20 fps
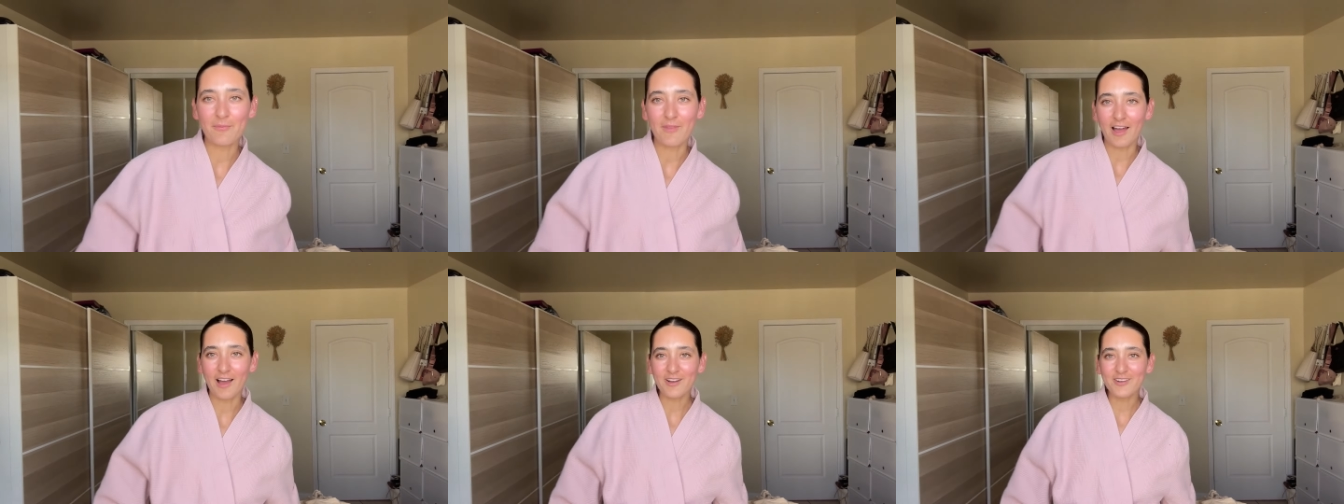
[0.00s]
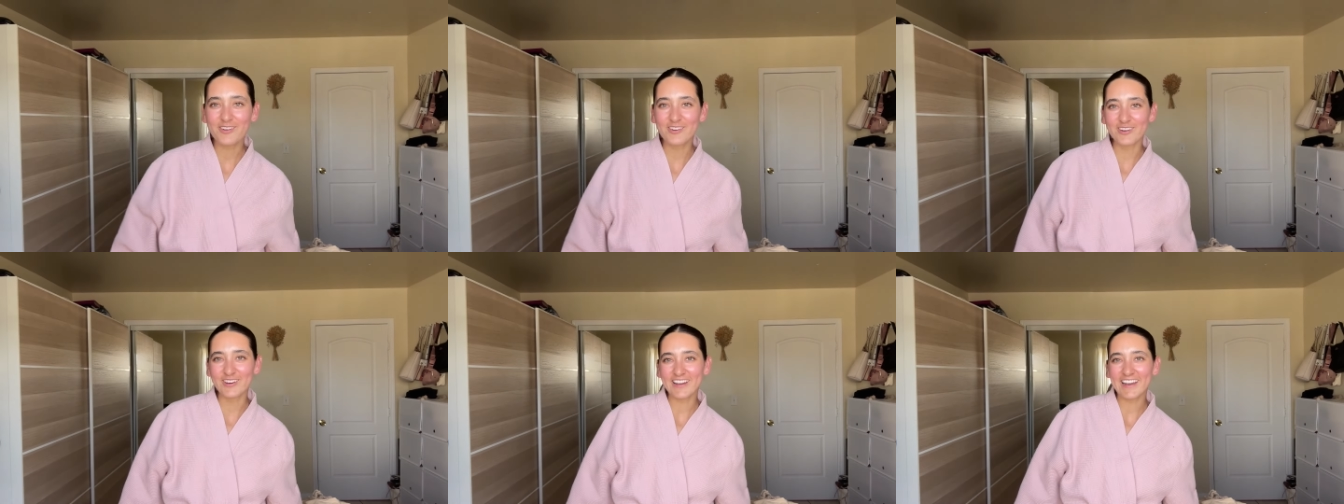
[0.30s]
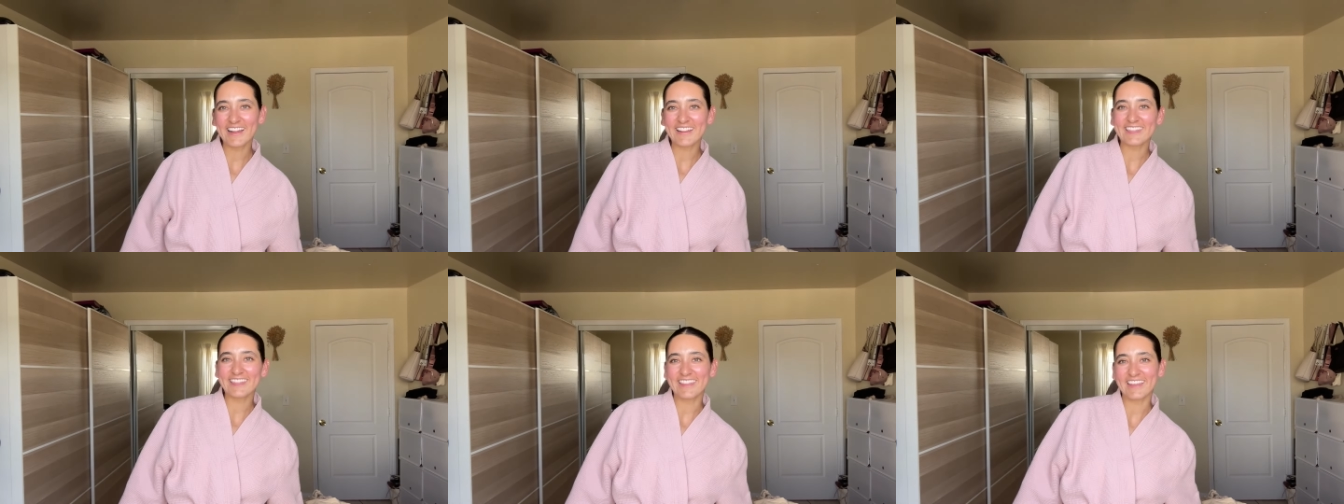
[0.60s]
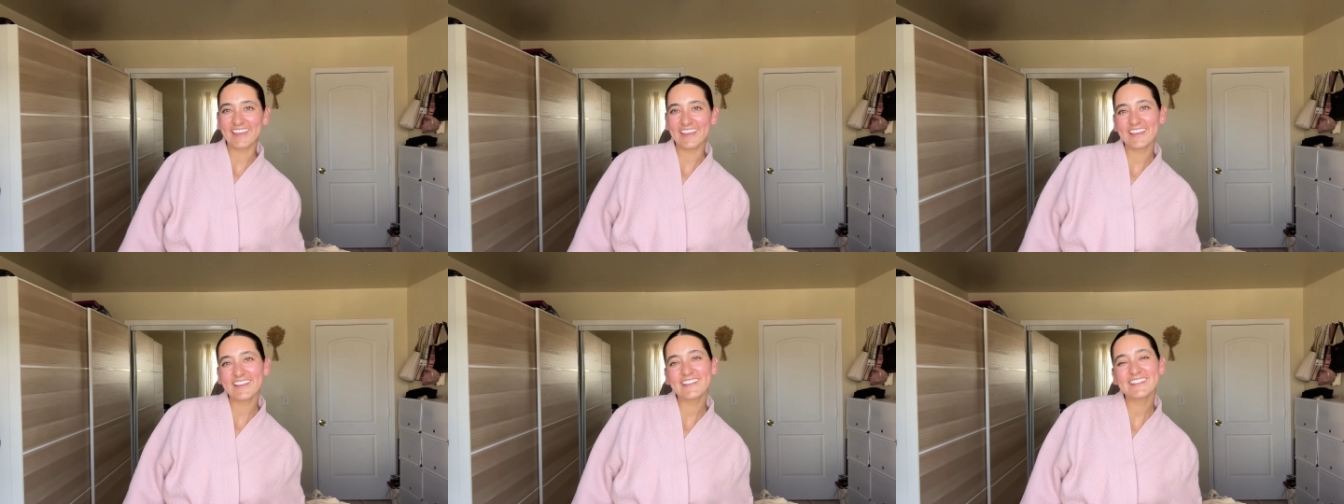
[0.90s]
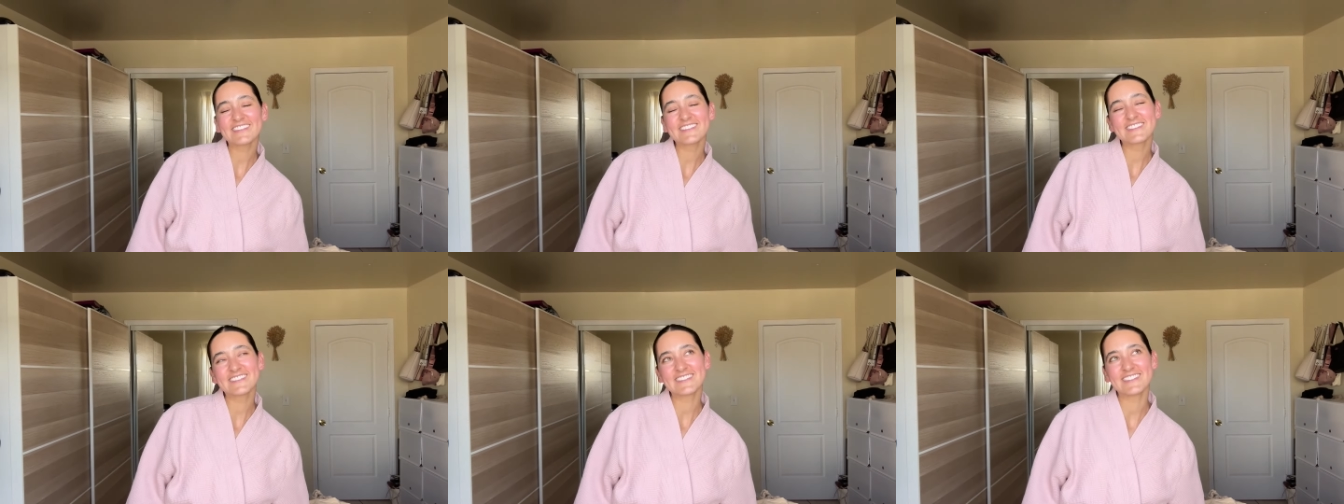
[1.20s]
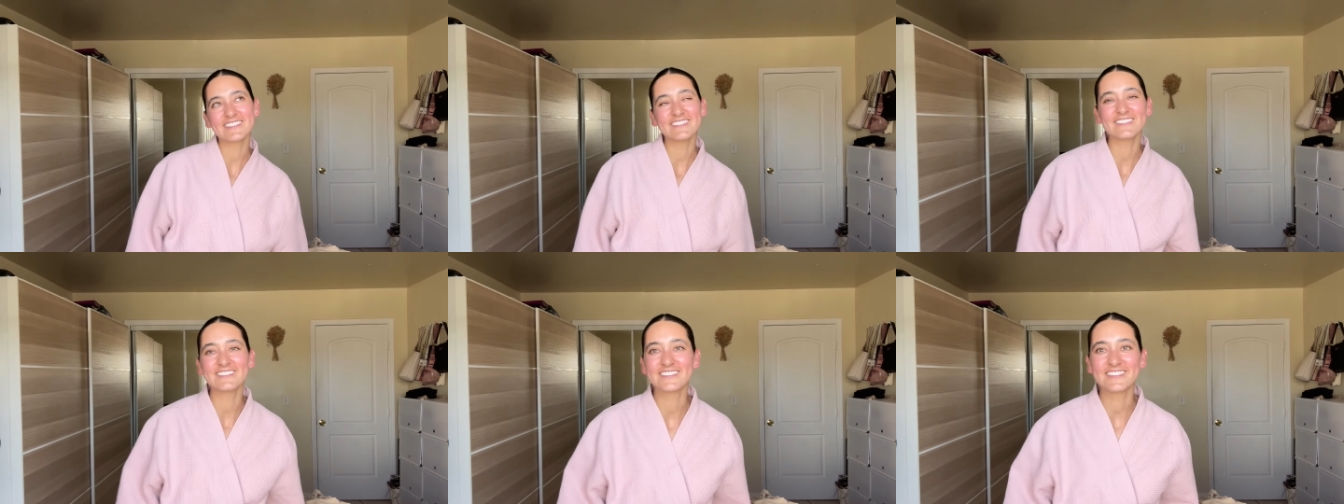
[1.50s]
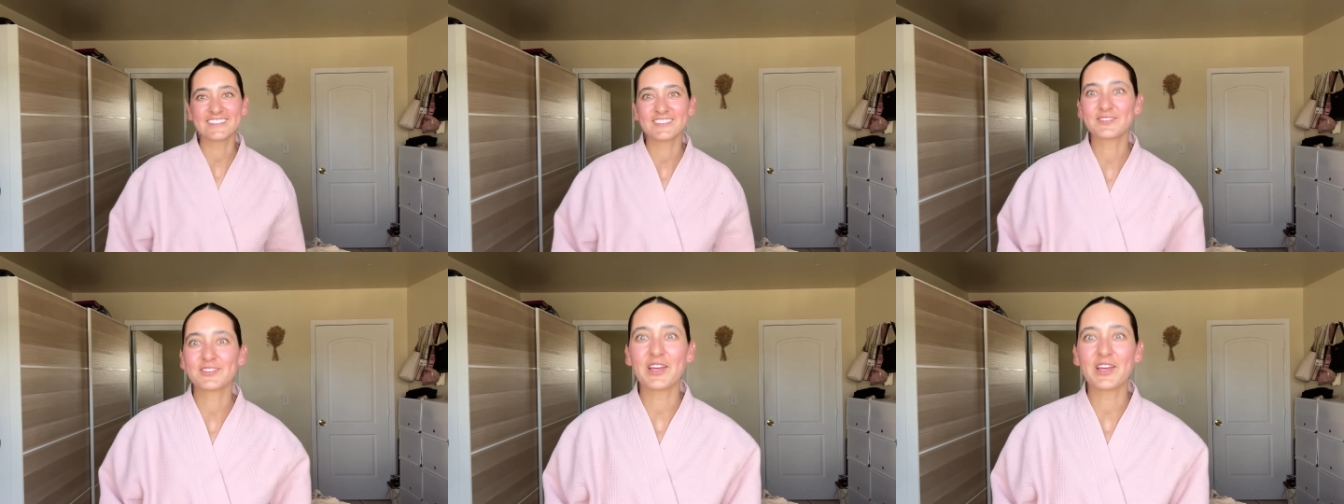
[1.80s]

not good at things and I'm just